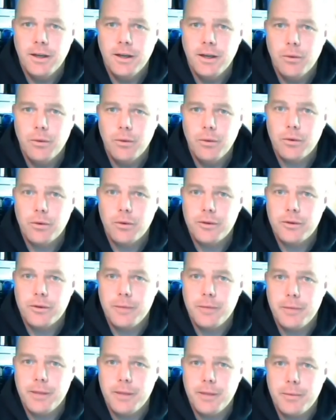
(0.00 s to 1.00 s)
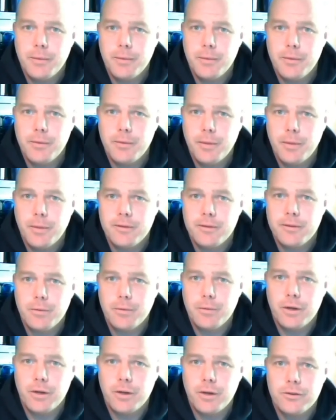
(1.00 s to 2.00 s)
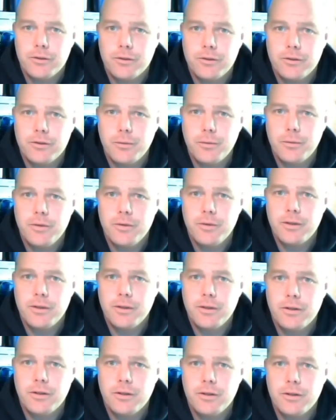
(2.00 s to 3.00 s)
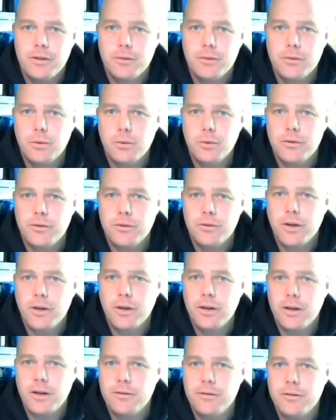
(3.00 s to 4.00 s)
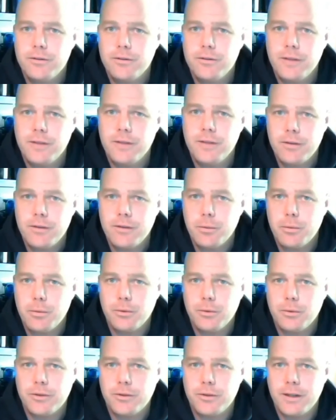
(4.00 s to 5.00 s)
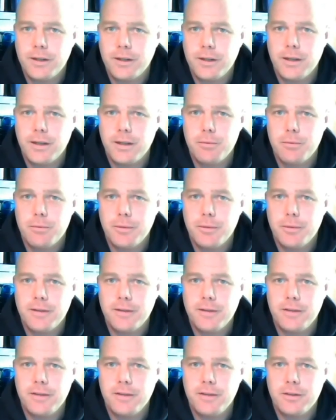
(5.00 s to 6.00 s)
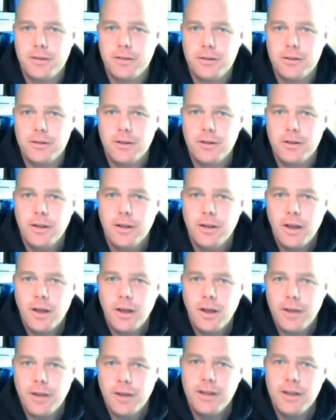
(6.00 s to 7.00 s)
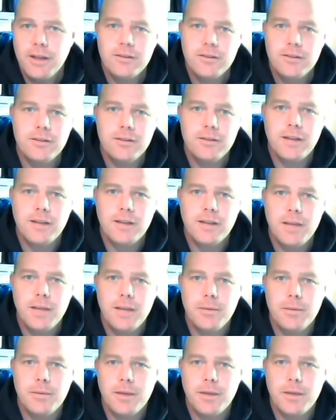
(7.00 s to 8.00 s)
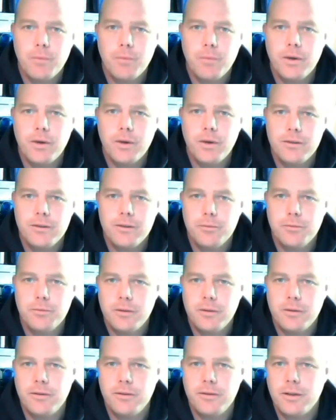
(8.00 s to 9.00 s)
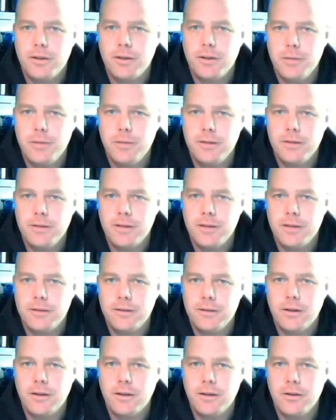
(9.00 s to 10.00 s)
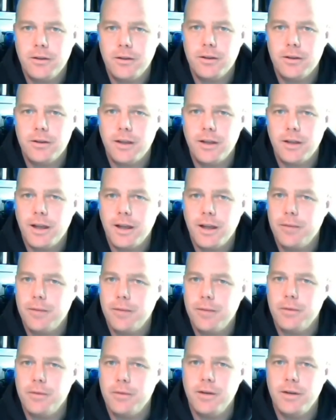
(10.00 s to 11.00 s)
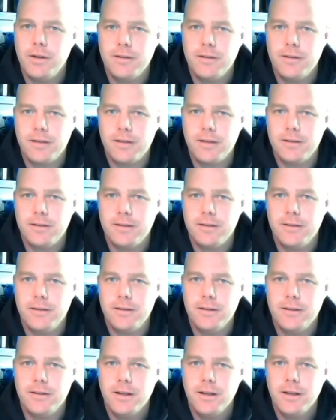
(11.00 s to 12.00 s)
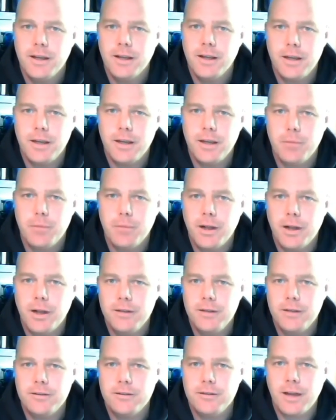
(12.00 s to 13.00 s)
What's going to be the best approach? So moving towards the kind of deliverables and implementation, I think it's good to keep in mind a specific community so that it can be really tested in place.